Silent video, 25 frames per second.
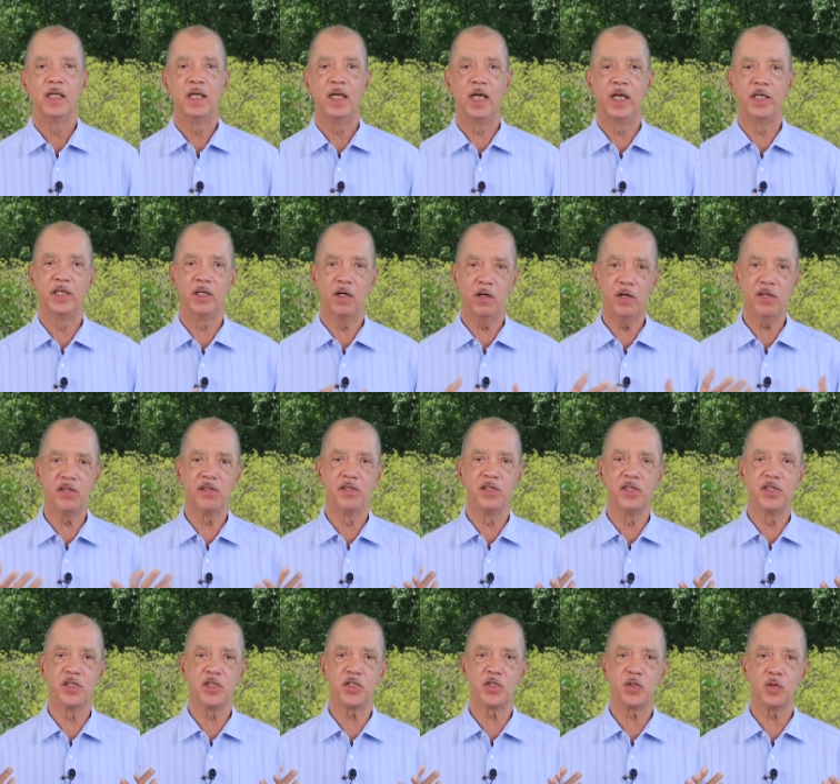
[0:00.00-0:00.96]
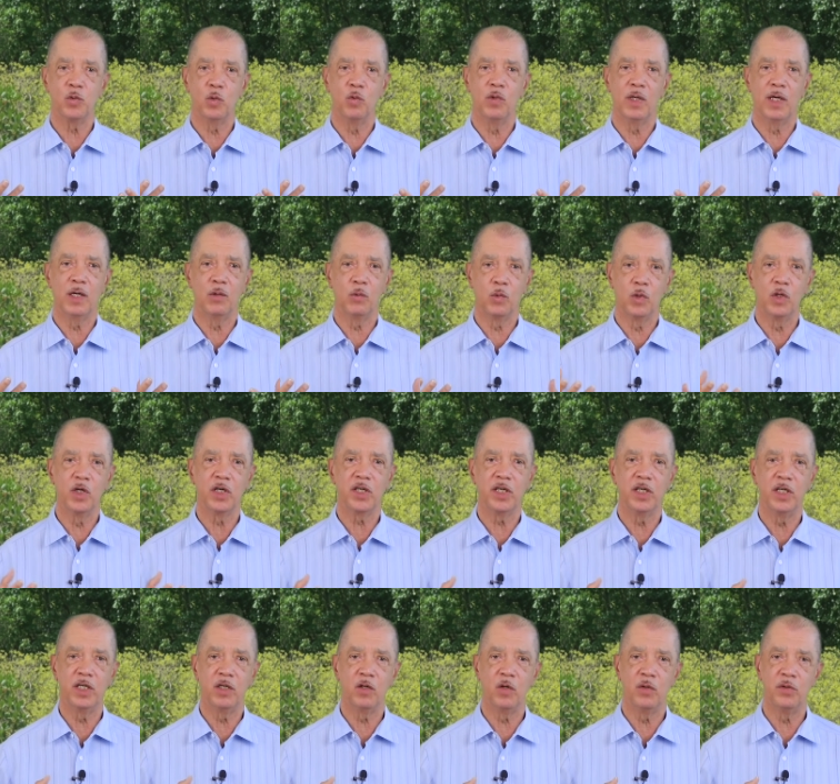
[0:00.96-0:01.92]
and others who are
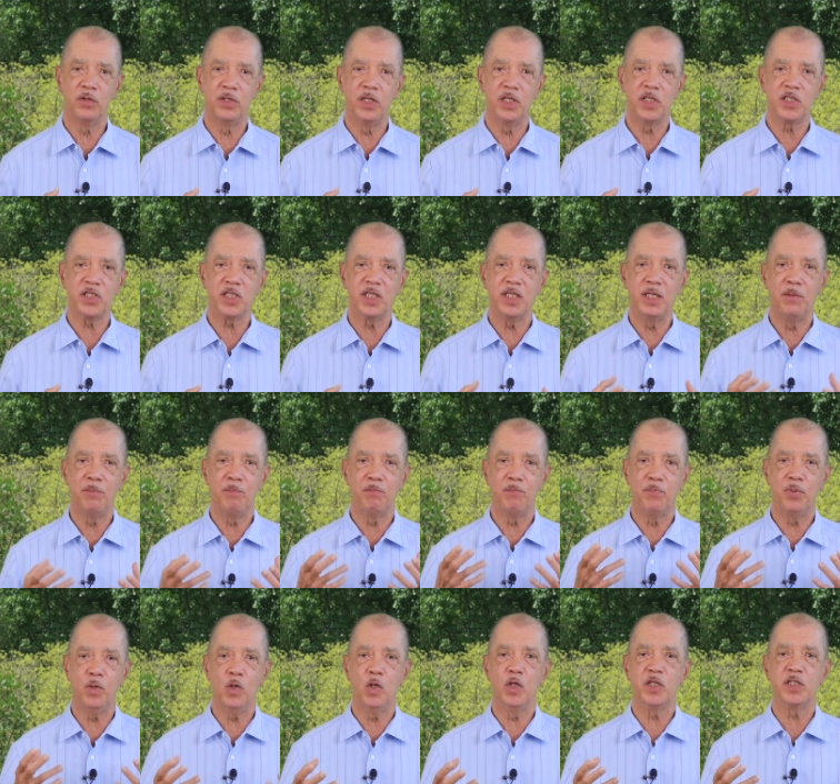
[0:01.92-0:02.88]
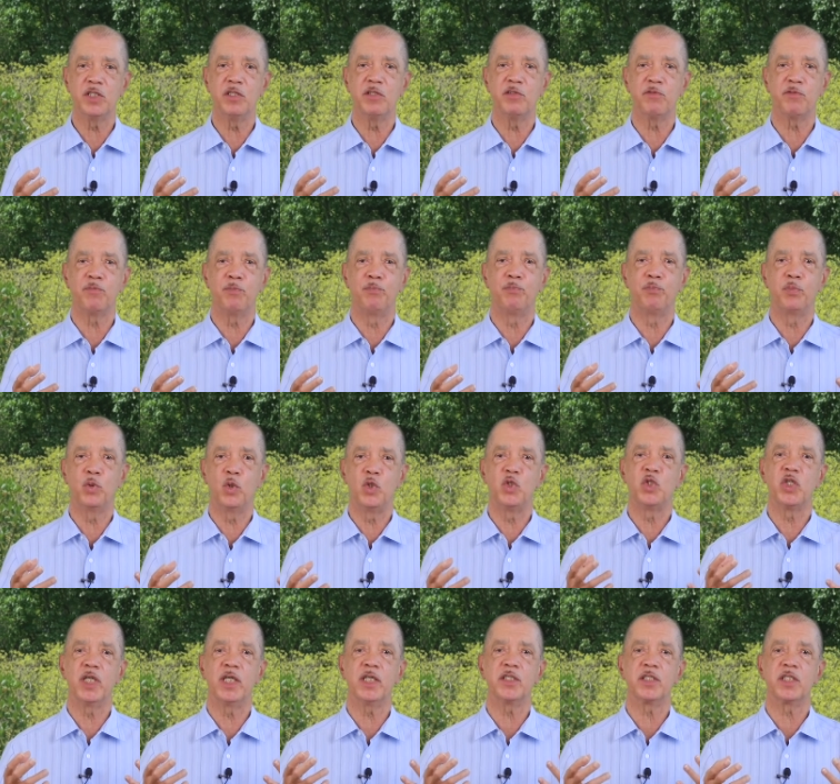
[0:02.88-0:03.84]
working on this important
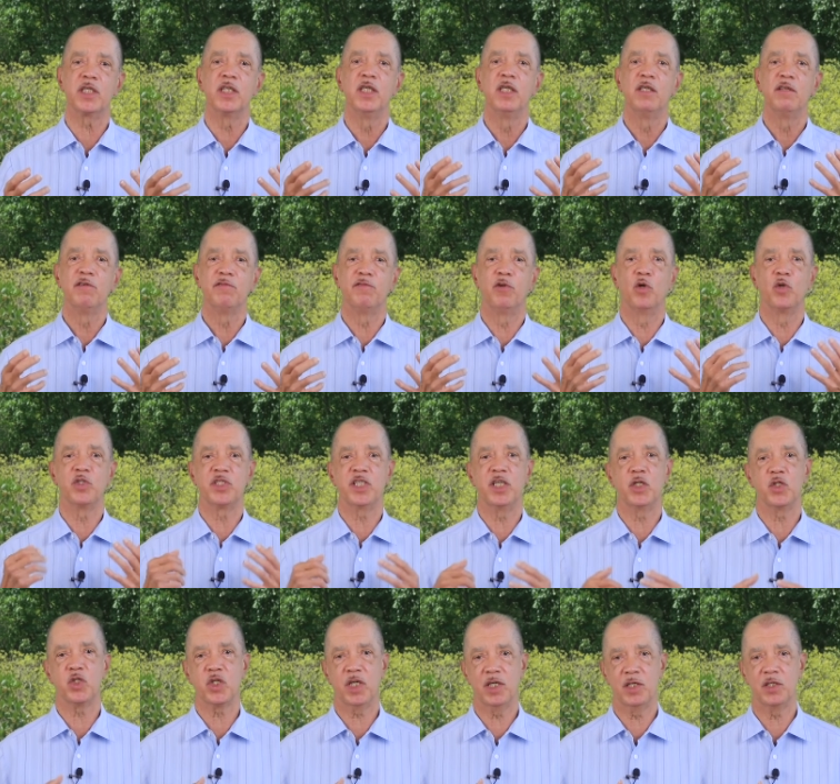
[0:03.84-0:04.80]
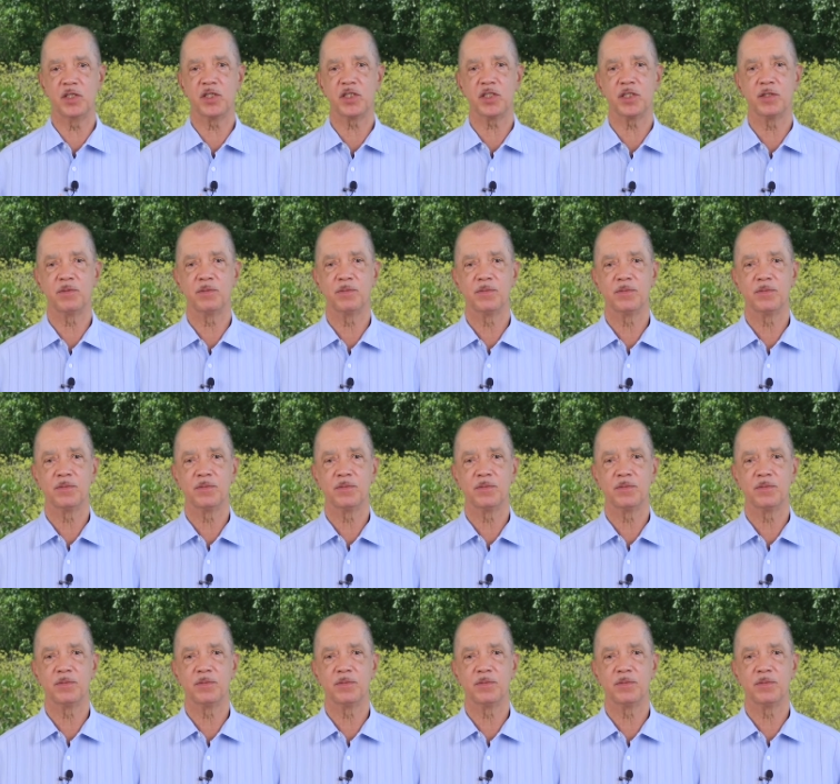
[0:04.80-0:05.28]
project for Seychelles.